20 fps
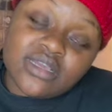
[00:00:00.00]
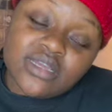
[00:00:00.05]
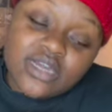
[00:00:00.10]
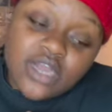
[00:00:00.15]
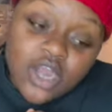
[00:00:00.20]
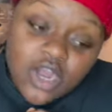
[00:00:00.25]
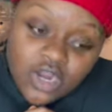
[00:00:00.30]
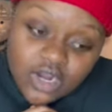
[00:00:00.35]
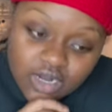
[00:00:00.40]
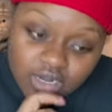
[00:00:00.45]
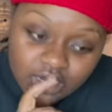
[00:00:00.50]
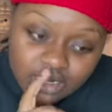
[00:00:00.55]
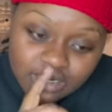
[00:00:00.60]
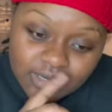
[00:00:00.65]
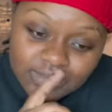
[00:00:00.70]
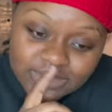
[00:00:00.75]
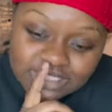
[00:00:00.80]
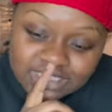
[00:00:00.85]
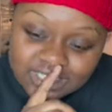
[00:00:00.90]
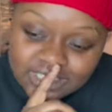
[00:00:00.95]
are,
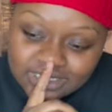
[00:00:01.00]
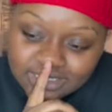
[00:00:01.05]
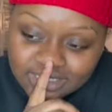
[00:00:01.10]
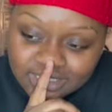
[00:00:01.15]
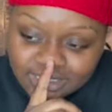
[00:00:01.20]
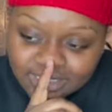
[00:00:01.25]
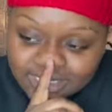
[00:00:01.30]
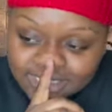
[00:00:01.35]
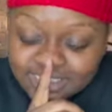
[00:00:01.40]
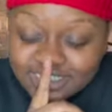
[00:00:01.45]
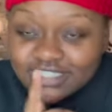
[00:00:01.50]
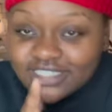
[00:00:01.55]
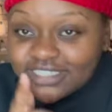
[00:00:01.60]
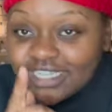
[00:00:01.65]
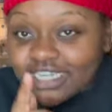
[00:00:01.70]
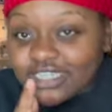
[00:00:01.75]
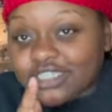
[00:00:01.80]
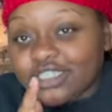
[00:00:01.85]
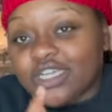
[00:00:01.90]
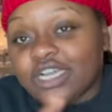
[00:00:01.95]
let me see, cause this is
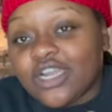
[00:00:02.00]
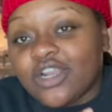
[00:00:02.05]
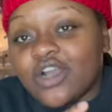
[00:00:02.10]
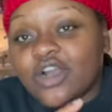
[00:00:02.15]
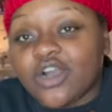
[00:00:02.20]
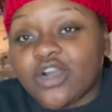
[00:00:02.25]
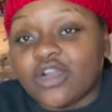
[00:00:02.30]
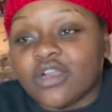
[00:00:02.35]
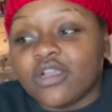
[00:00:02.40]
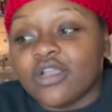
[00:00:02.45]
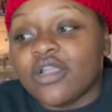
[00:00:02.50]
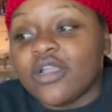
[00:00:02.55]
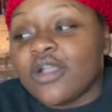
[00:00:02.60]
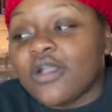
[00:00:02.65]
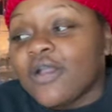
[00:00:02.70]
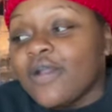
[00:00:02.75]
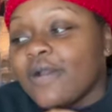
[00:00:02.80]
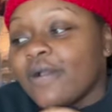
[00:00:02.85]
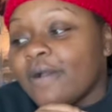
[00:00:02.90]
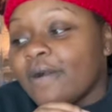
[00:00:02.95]
actually kind of hard.
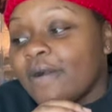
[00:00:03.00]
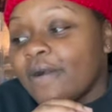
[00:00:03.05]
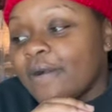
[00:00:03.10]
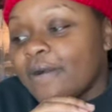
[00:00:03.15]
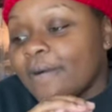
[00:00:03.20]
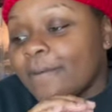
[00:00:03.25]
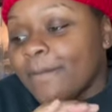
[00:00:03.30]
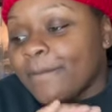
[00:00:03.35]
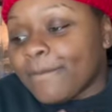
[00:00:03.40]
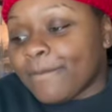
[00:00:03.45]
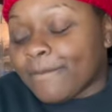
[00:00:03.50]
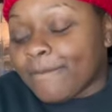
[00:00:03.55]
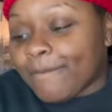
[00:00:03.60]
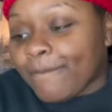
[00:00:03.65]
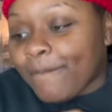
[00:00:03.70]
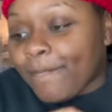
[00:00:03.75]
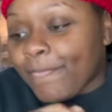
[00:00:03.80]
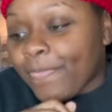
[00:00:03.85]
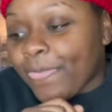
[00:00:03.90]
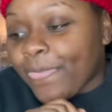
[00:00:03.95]
Um,
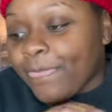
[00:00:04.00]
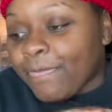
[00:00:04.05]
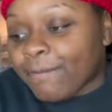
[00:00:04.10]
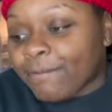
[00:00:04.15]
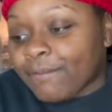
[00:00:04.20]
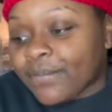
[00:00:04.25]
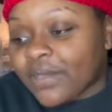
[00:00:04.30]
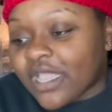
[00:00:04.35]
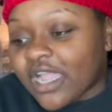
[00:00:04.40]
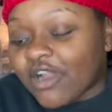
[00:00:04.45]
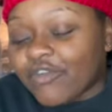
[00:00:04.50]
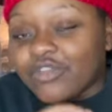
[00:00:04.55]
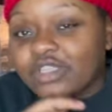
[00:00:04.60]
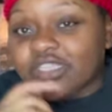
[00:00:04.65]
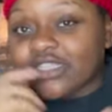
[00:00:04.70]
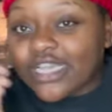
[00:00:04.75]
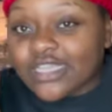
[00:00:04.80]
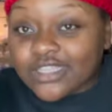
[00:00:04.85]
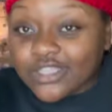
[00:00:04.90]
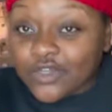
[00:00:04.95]
I really
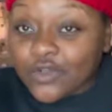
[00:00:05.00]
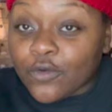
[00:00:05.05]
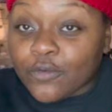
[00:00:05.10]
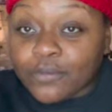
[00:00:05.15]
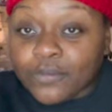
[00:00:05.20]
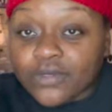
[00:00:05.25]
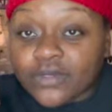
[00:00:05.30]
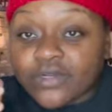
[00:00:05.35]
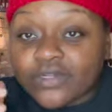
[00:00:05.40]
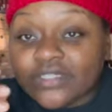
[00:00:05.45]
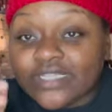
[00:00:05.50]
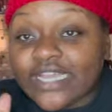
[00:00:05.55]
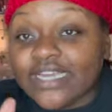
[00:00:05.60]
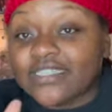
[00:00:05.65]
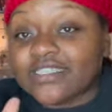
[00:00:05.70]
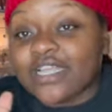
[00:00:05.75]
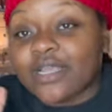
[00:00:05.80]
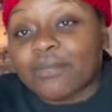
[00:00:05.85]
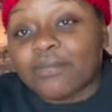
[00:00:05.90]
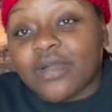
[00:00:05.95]
like The Notebook. That
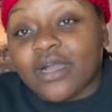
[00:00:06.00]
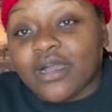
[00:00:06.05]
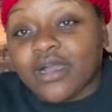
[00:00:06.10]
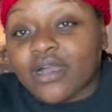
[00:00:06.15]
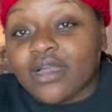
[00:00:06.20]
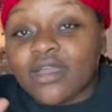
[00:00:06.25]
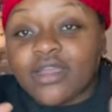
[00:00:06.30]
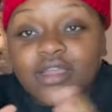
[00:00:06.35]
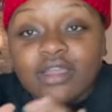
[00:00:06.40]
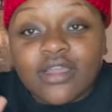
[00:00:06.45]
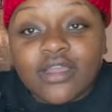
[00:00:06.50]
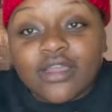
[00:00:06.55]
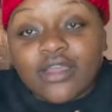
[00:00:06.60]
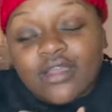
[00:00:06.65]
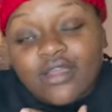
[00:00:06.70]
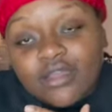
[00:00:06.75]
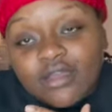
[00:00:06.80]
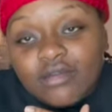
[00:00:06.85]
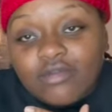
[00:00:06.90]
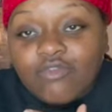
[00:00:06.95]
is like my
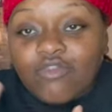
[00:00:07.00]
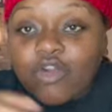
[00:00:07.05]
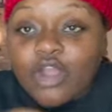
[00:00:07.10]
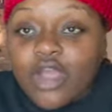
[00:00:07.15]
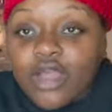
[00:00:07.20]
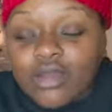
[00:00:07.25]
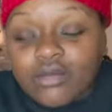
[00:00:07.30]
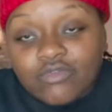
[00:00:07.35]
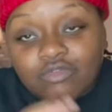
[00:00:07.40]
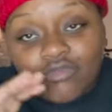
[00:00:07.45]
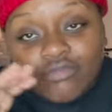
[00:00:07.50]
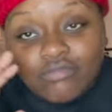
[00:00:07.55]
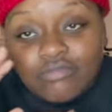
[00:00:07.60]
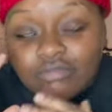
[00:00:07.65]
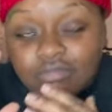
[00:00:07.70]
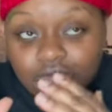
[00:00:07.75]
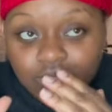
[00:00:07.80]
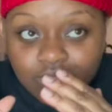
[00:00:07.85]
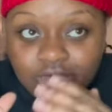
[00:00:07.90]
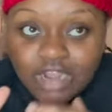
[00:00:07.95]
rom,
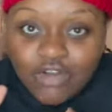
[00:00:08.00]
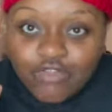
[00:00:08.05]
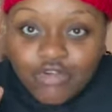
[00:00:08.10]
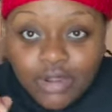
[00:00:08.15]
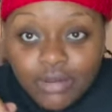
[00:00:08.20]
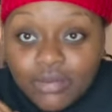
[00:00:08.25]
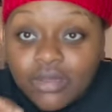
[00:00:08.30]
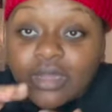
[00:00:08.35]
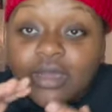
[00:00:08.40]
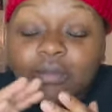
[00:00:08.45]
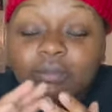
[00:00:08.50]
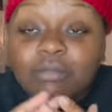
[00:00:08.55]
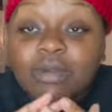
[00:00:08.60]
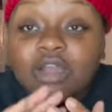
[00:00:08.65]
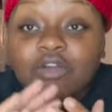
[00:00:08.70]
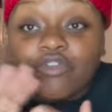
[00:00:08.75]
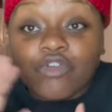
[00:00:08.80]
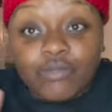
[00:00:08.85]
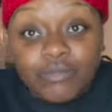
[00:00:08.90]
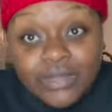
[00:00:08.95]
not rom-com,
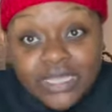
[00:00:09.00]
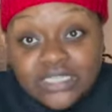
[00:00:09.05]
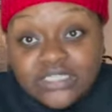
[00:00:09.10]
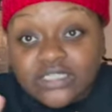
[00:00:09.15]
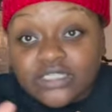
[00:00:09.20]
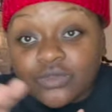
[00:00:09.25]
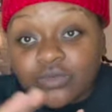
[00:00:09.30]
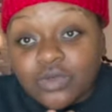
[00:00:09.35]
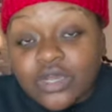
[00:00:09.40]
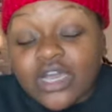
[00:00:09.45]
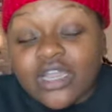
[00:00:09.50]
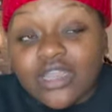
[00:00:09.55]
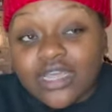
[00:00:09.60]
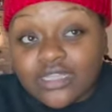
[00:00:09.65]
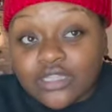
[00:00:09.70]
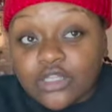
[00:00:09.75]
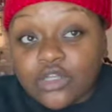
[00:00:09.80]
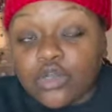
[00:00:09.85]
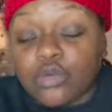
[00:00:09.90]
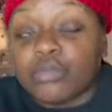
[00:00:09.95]
my romantic one. I
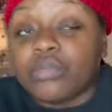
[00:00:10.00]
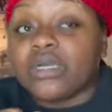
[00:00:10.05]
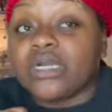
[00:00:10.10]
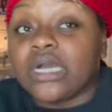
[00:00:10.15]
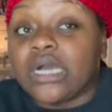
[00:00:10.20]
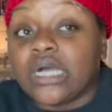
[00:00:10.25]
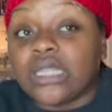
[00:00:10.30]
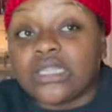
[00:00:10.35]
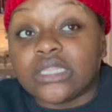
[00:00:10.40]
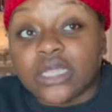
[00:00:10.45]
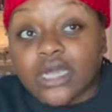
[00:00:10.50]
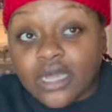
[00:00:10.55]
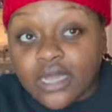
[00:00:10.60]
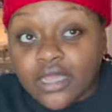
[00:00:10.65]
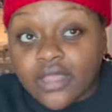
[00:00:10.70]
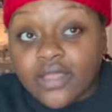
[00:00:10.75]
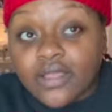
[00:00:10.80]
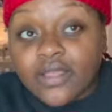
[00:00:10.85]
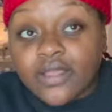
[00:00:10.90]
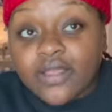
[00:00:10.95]
like The Notebook a lot.